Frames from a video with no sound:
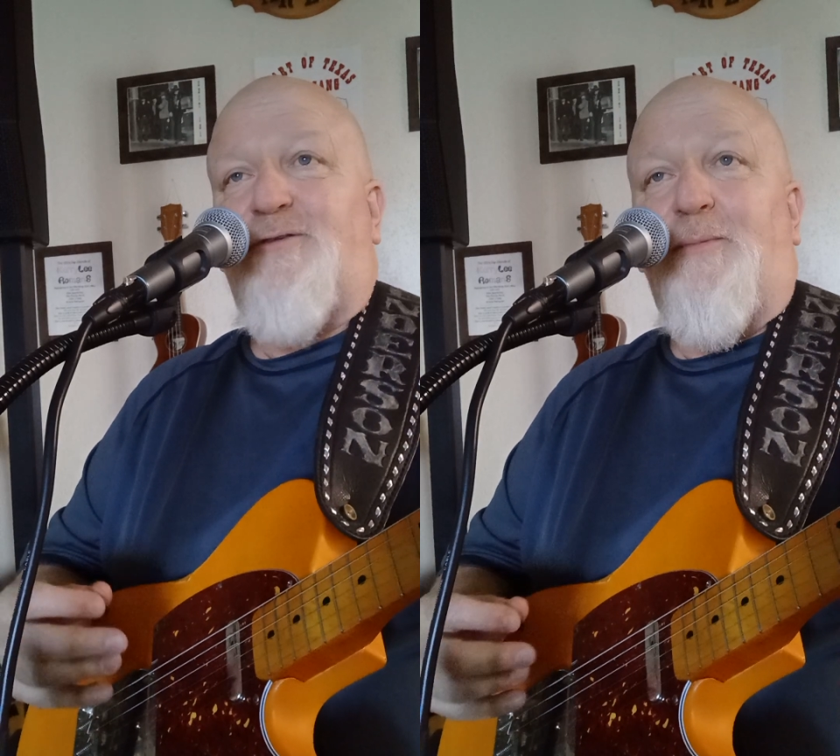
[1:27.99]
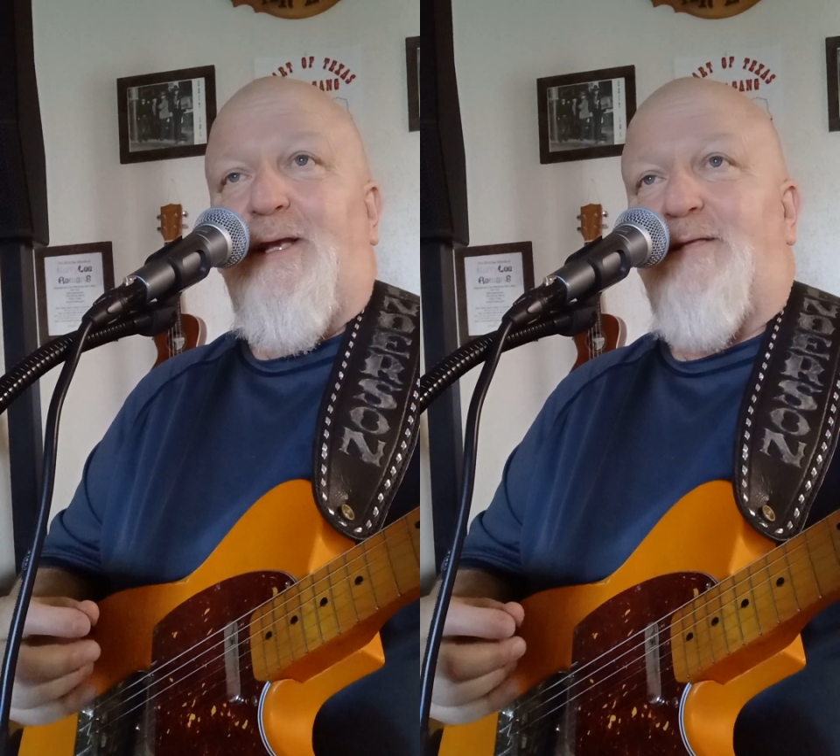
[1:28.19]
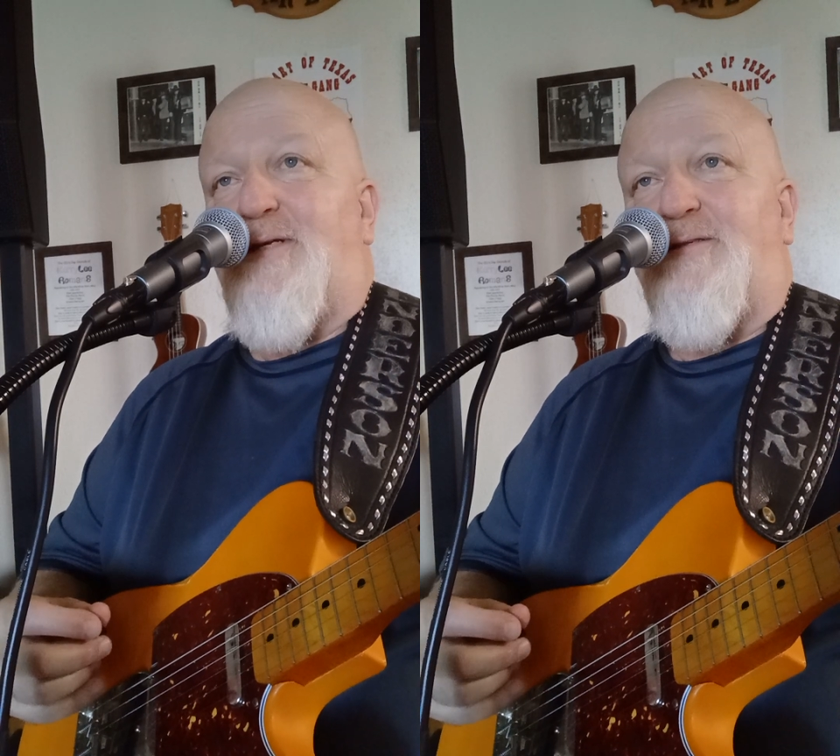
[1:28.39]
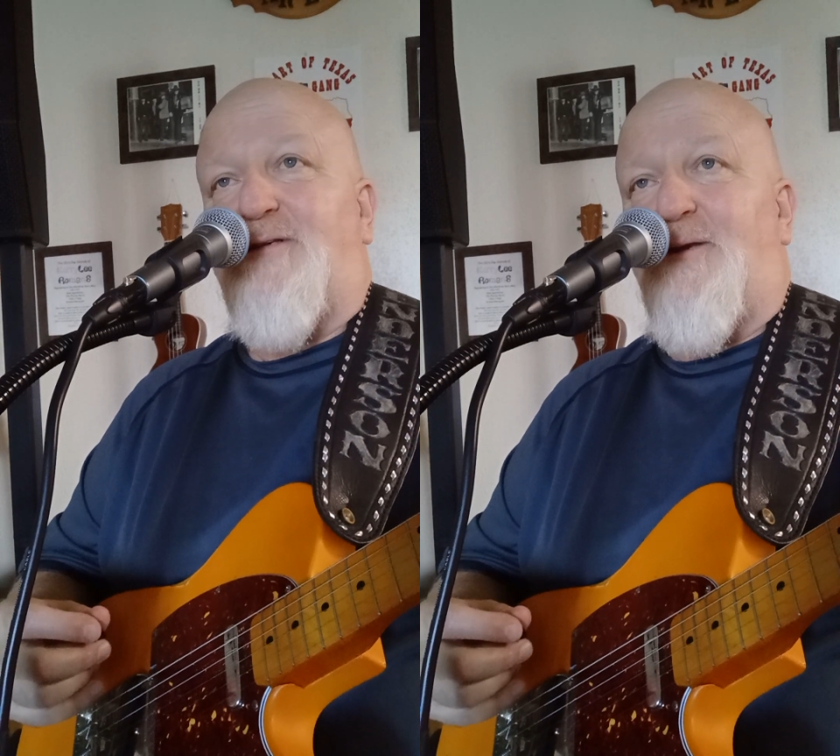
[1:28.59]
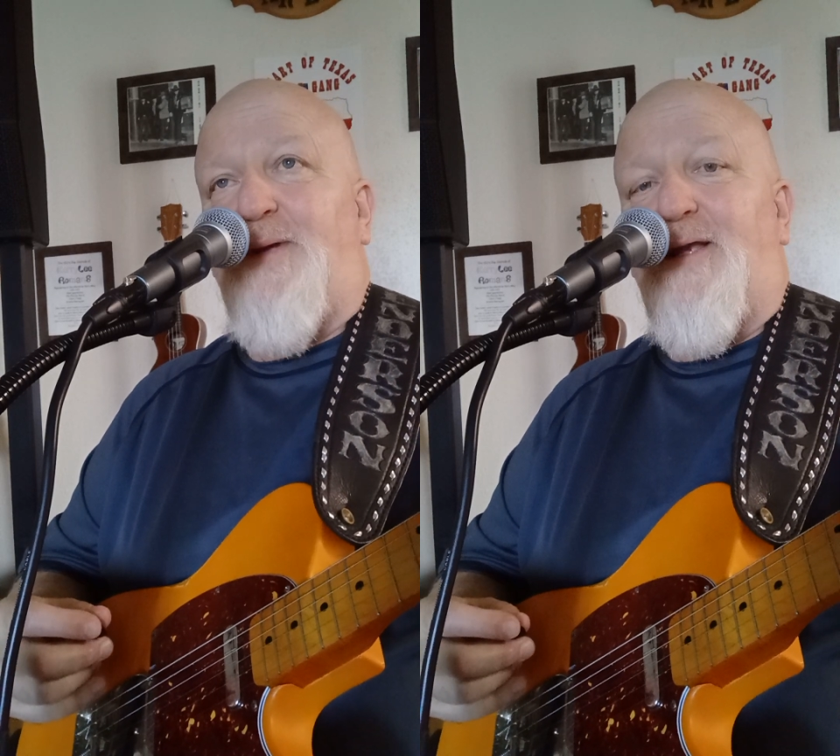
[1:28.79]
I mean, it's
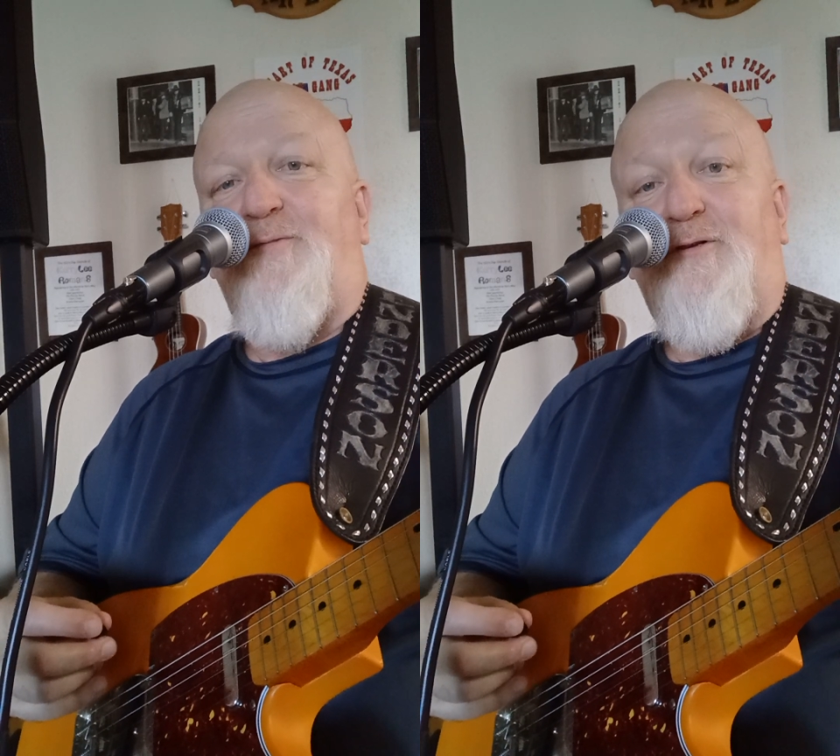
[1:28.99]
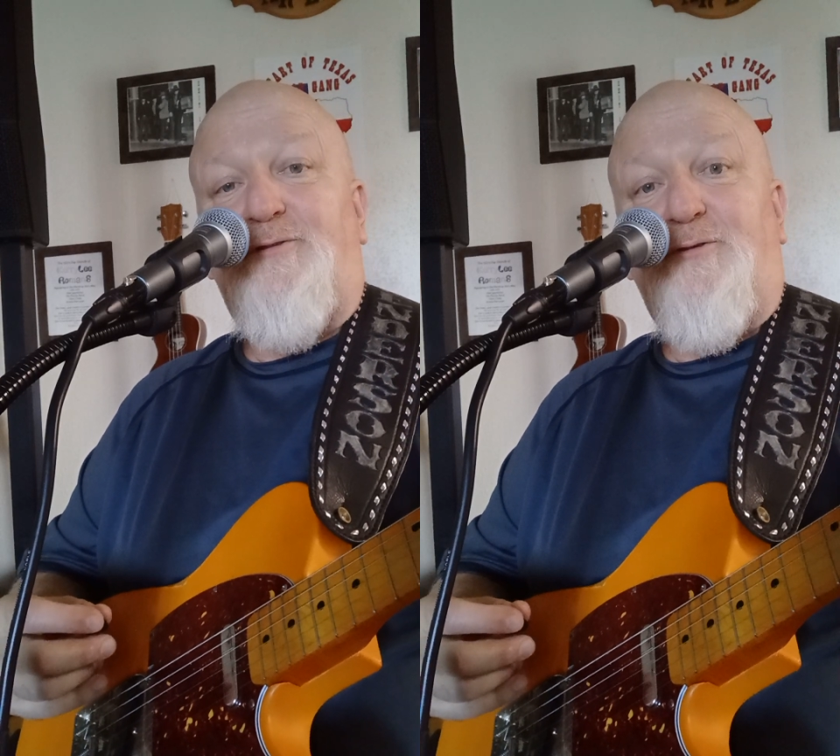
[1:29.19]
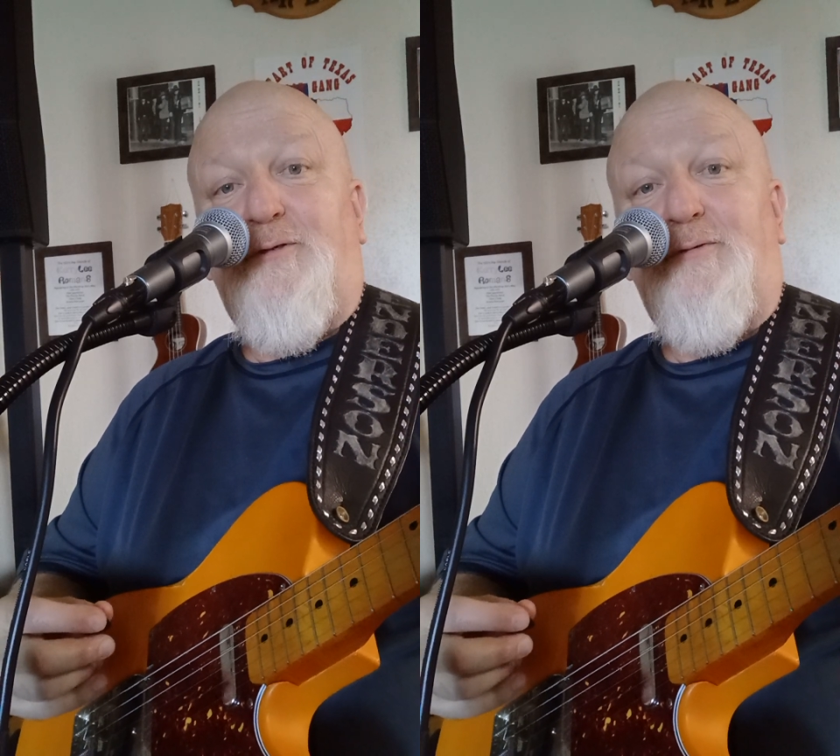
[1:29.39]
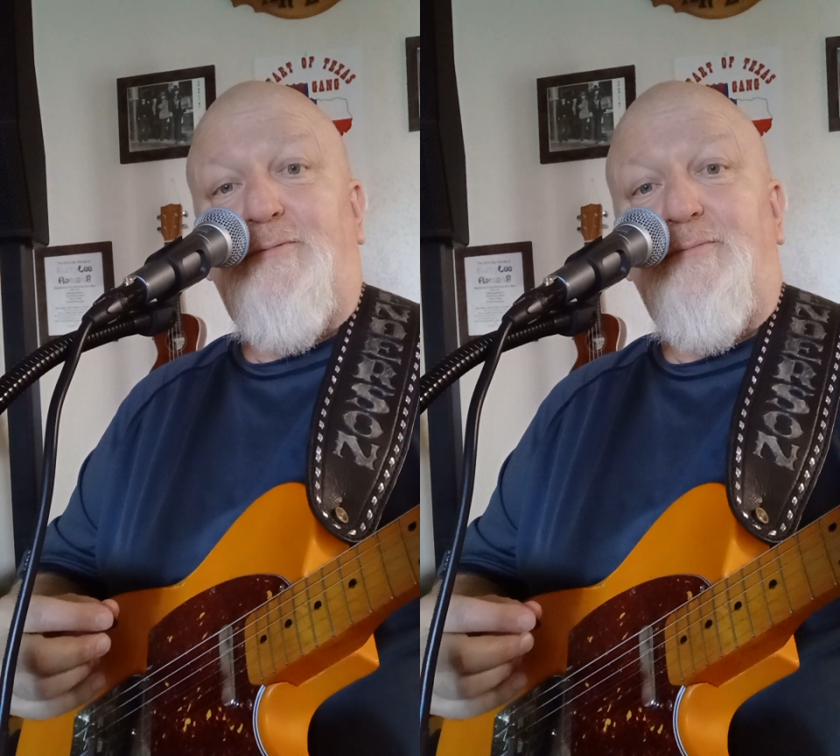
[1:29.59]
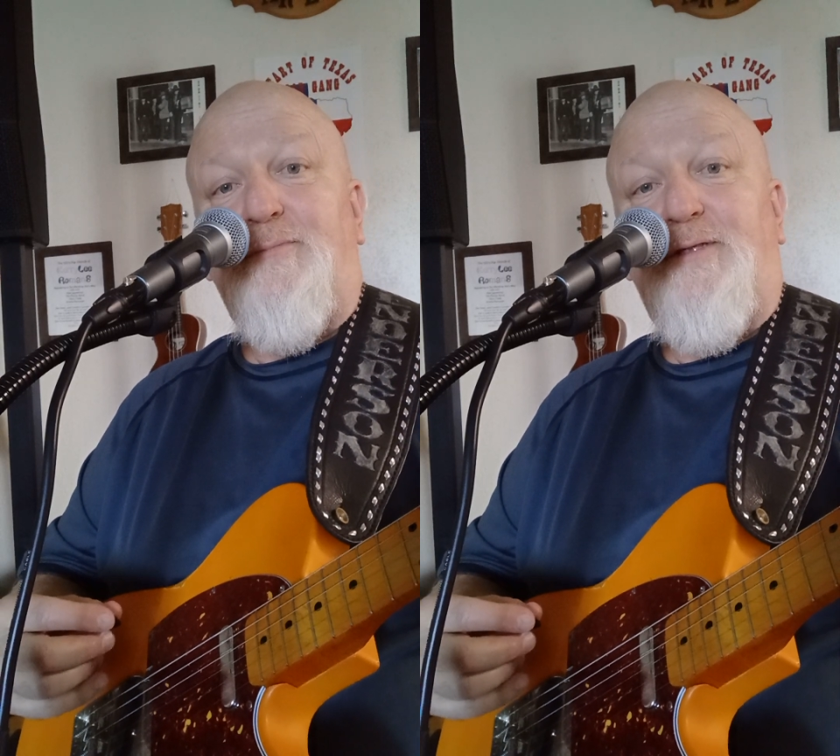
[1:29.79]
going to be individual
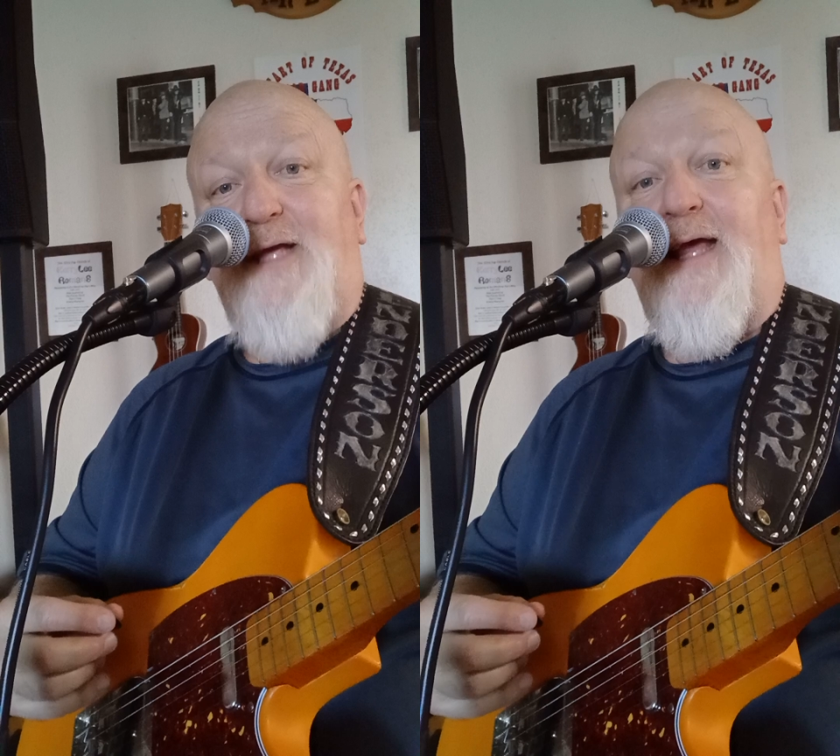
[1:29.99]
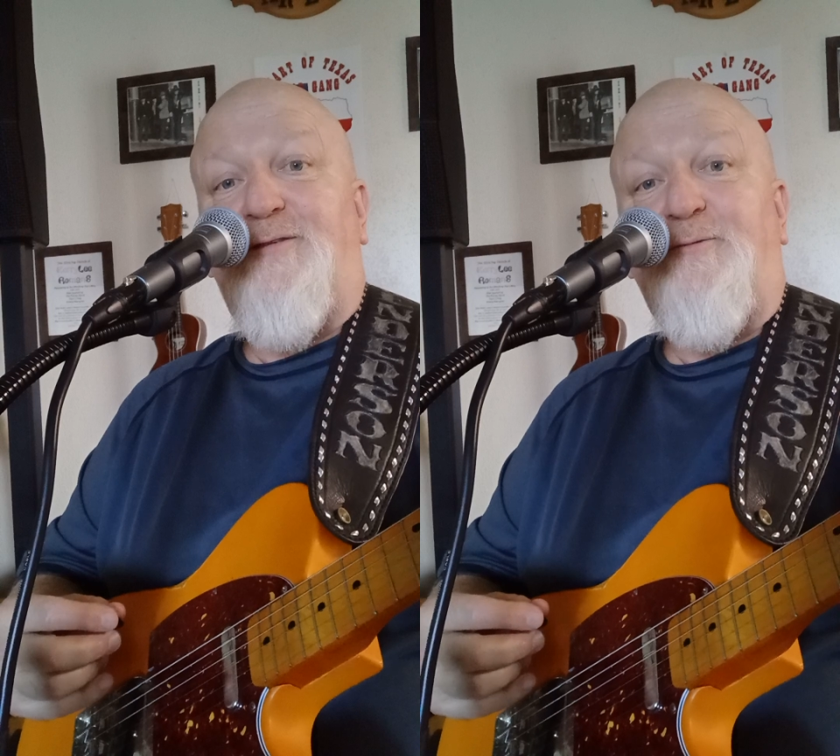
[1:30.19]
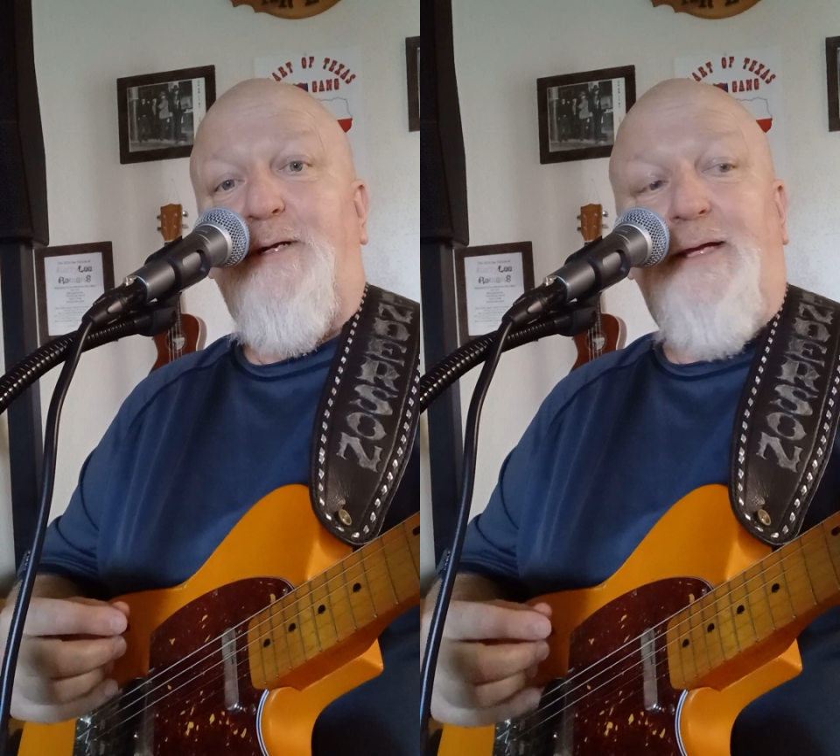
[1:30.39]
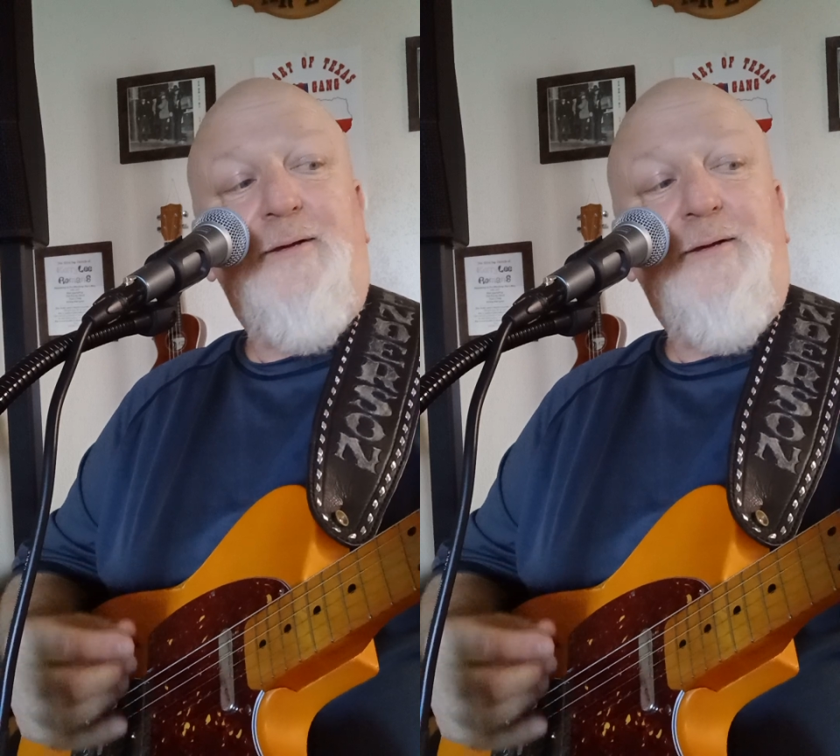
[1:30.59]
taste, really.